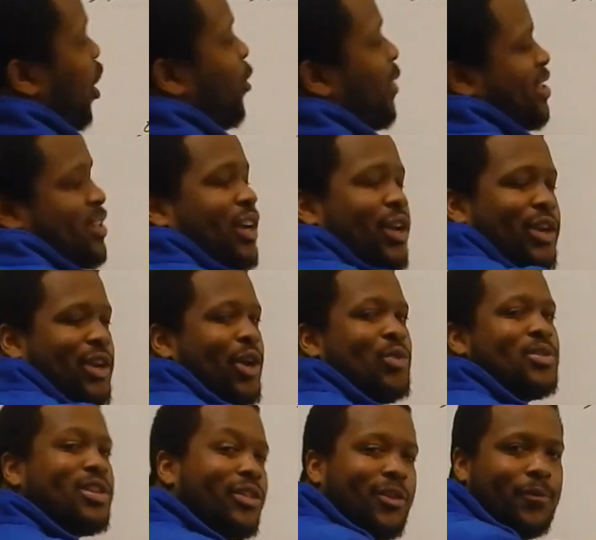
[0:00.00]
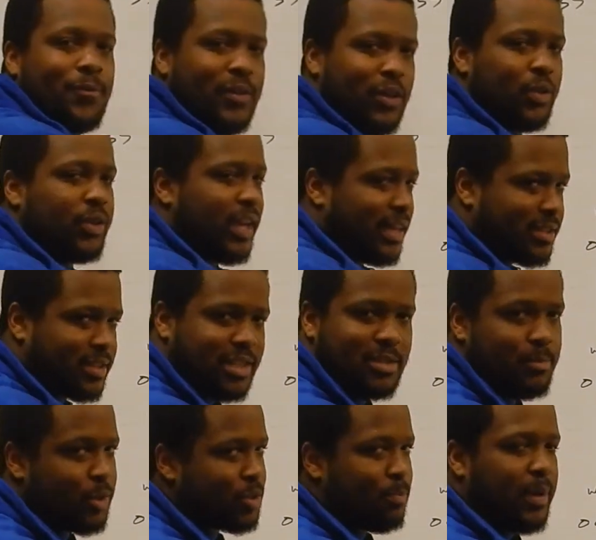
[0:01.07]
always going to go to the field. That's his
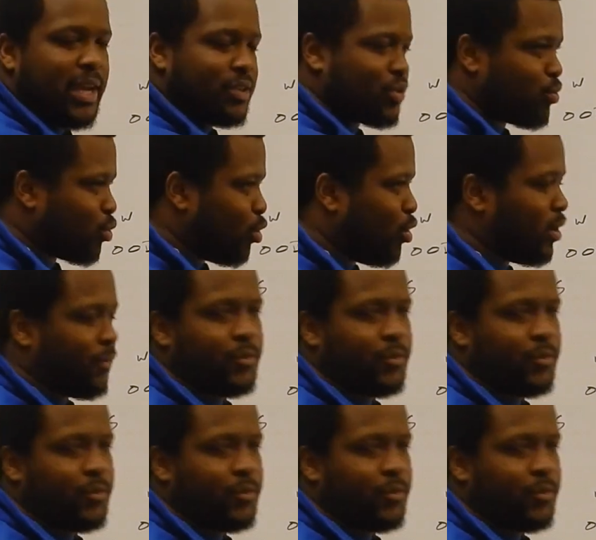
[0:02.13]
most base rule.